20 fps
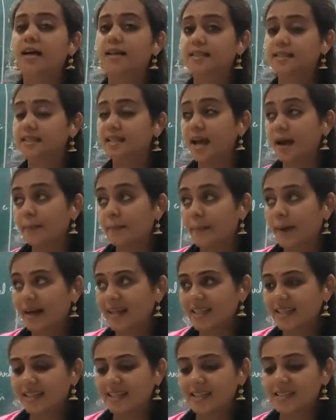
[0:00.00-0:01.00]
see, I'm
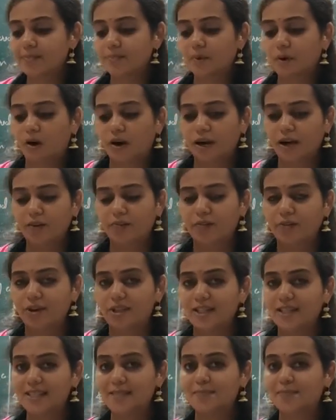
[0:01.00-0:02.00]
buying this product for
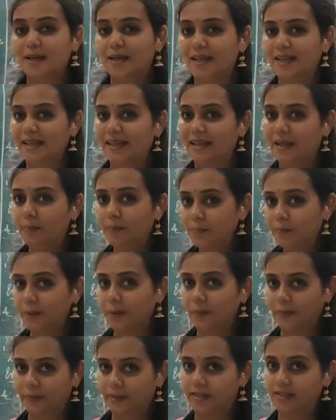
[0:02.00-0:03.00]
this particular
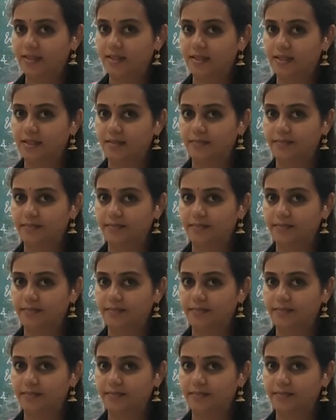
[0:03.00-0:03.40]
purpose.